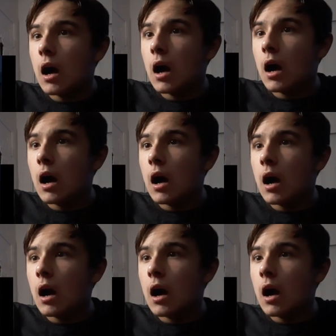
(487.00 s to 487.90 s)

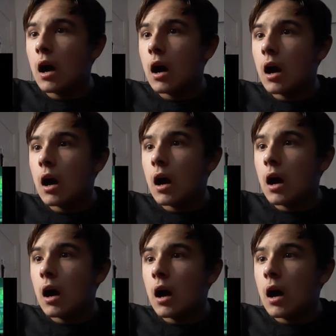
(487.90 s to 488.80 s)

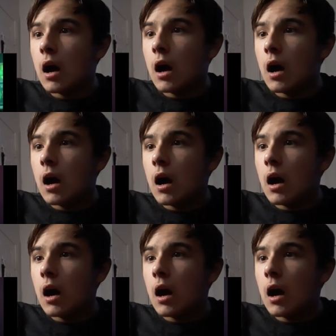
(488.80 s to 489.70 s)

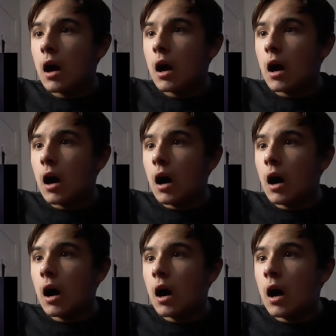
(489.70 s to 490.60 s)

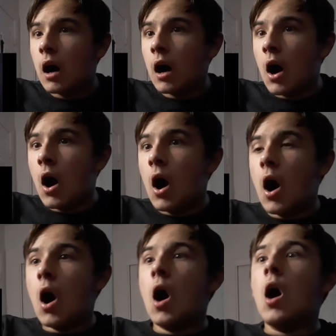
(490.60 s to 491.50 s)

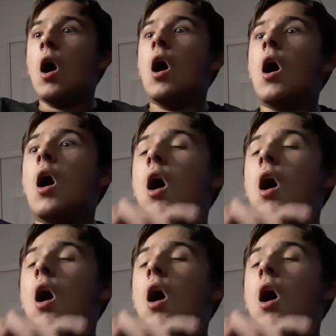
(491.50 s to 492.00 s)
(silence)